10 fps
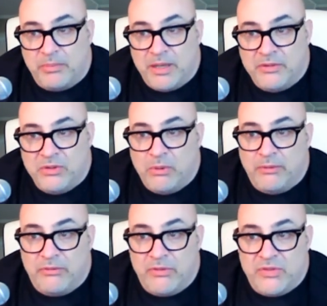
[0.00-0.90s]
and do it
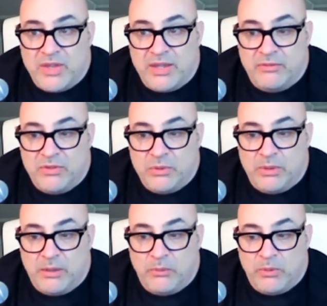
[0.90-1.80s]
for the sake of doing
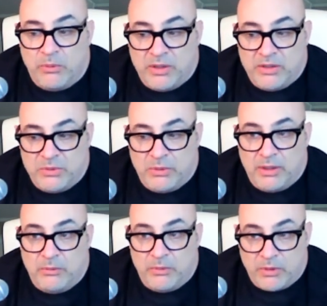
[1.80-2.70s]
it. We want to do it
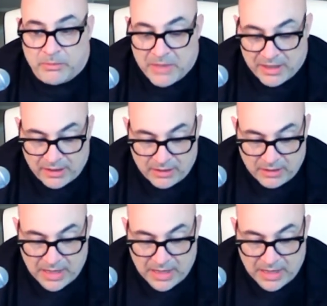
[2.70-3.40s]
and we want to make it